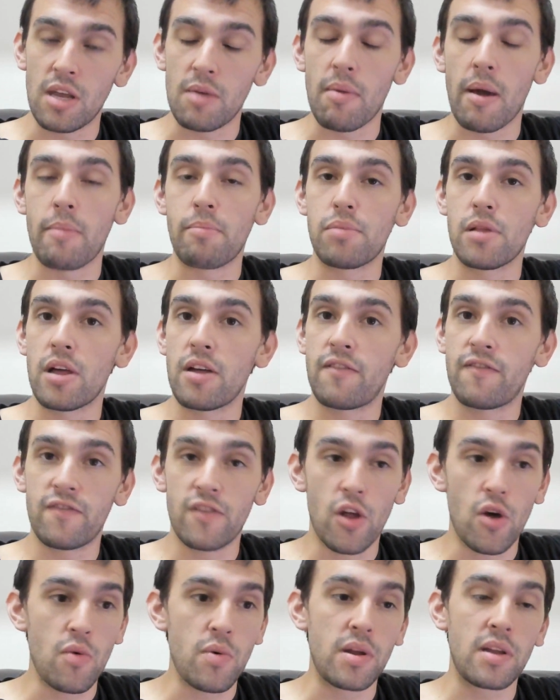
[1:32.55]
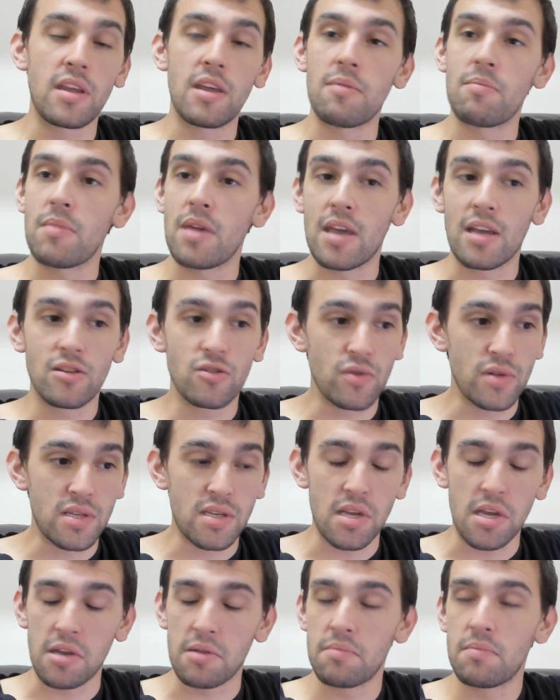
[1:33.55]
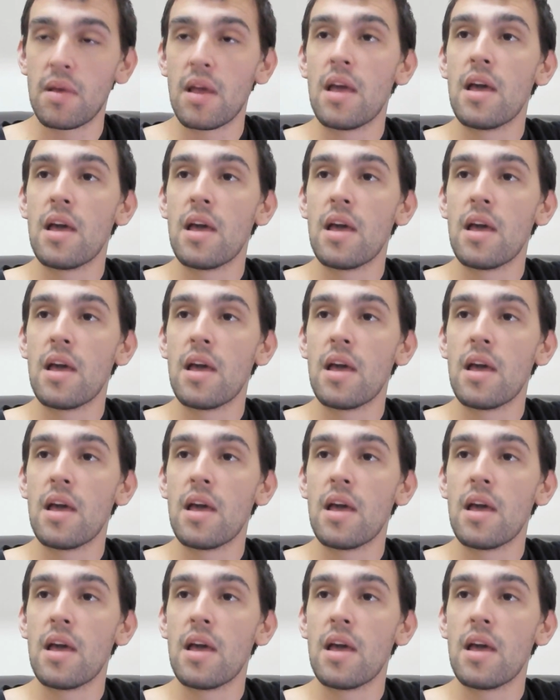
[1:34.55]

get my blood flowing, get me interested.